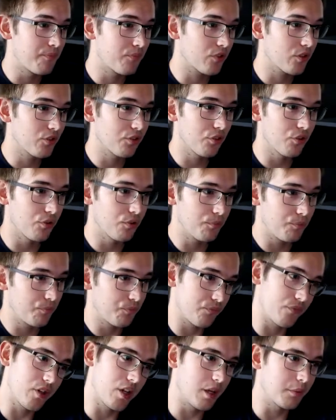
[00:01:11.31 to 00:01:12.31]
So
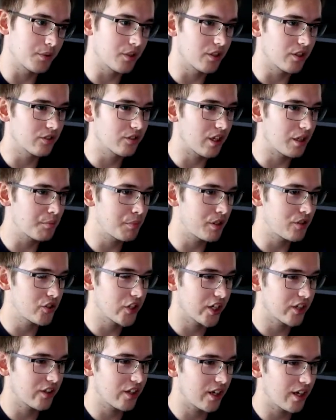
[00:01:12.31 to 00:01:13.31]
I'm gonna start by
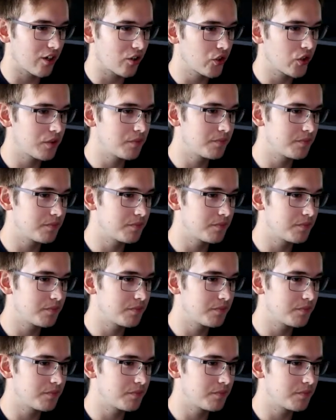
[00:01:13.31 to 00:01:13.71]
checking that out.